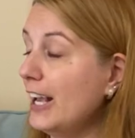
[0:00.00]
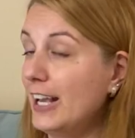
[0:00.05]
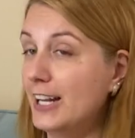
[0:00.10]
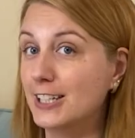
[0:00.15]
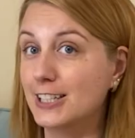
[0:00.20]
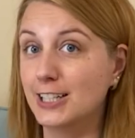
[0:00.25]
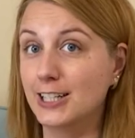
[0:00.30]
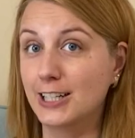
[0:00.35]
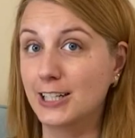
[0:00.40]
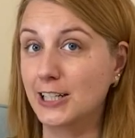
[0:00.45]

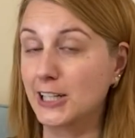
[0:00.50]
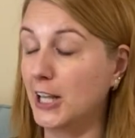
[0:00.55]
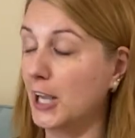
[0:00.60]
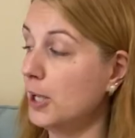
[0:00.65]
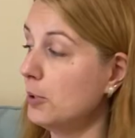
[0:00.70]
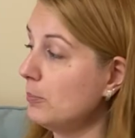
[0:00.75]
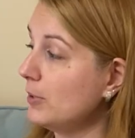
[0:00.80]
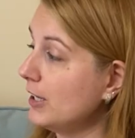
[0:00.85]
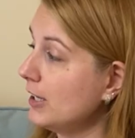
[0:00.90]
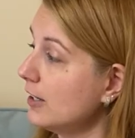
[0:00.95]
and
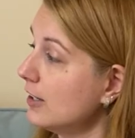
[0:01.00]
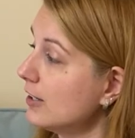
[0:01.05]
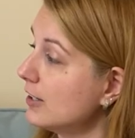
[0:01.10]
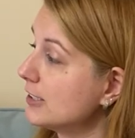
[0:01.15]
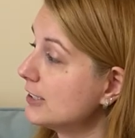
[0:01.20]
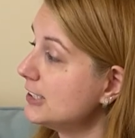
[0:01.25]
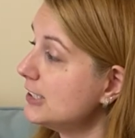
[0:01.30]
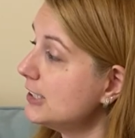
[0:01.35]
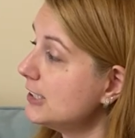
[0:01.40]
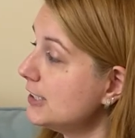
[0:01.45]
climbing
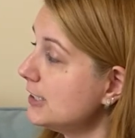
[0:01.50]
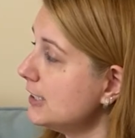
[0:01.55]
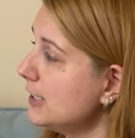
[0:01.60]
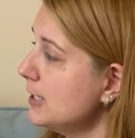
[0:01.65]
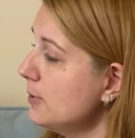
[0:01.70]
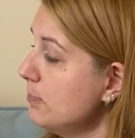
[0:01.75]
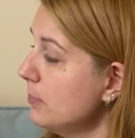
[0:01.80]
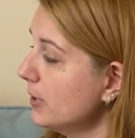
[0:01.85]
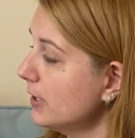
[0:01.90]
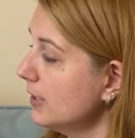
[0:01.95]
on
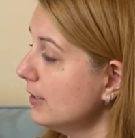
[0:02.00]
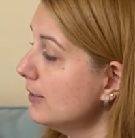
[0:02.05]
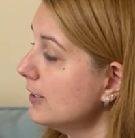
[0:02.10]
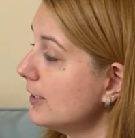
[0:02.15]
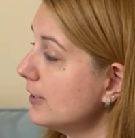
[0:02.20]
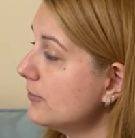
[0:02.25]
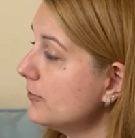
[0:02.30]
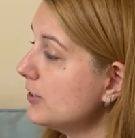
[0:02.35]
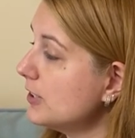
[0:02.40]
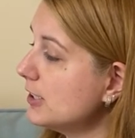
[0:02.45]
steep
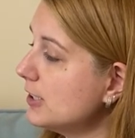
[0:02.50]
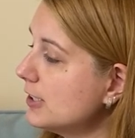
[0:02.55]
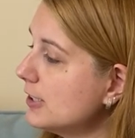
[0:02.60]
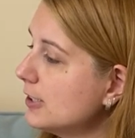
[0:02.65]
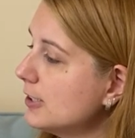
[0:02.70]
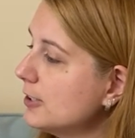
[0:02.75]
cliffs.